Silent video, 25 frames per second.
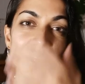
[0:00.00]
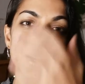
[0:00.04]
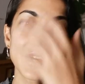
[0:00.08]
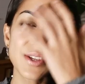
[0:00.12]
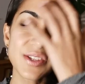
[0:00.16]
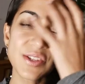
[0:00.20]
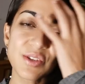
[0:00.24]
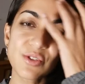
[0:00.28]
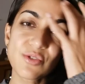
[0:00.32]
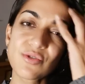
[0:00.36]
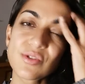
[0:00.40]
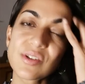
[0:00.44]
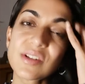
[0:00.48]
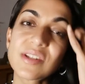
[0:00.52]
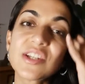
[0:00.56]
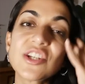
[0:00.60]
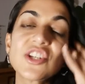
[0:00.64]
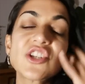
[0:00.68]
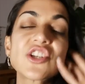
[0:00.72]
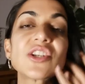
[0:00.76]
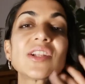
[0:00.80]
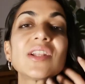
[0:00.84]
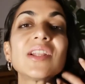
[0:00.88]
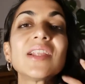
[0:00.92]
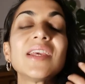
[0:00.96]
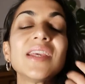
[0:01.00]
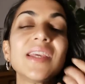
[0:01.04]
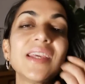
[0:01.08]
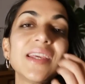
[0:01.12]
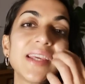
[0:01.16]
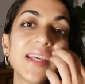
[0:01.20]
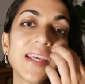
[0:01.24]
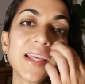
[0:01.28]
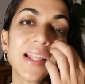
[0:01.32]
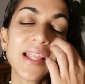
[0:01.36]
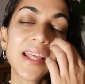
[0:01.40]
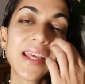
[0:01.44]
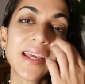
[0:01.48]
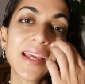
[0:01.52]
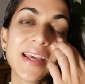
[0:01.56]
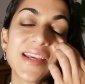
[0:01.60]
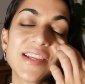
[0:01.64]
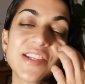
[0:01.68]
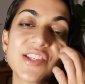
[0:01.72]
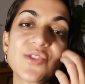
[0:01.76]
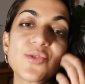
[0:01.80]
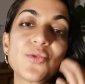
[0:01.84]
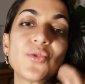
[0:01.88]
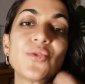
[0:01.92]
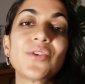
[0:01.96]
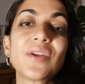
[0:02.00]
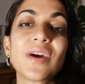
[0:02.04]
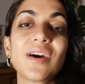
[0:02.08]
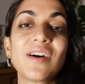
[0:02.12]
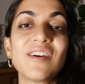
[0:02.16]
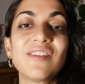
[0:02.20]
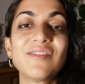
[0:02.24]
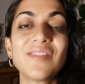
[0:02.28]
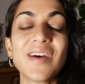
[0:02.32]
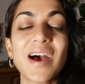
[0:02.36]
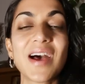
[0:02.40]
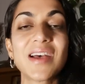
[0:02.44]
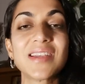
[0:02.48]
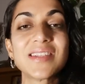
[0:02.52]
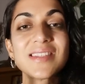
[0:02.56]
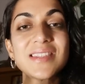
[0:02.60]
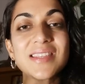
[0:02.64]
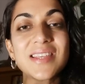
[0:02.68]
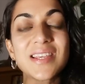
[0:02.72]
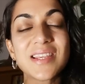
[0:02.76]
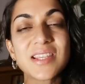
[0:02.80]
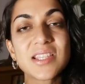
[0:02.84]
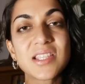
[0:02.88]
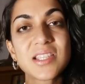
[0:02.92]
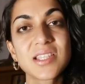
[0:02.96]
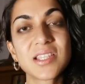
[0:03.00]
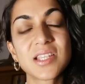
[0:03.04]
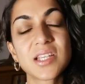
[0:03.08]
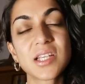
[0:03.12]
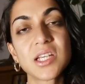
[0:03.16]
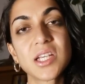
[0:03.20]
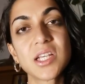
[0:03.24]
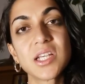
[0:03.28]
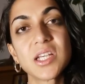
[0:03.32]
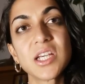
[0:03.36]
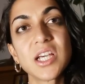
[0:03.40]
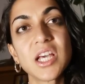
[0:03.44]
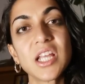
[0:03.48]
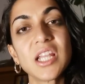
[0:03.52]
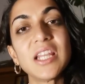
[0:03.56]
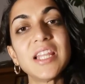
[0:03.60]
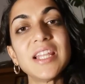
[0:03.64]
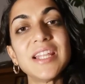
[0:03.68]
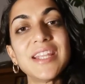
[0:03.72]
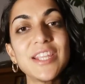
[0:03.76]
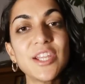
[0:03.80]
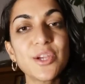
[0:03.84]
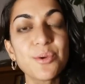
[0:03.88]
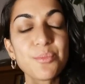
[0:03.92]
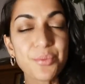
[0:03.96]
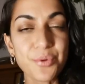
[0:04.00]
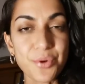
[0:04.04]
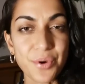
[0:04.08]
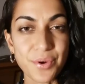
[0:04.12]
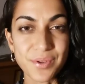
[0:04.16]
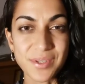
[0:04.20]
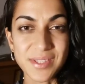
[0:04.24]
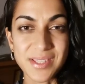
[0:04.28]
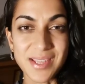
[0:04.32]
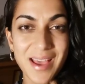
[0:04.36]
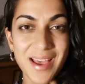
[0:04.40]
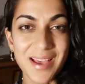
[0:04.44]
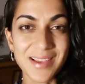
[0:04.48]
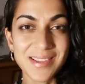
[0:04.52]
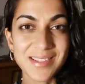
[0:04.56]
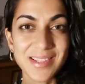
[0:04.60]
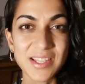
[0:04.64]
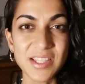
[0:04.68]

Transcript: So traditionally, healing is thought of as this linear process.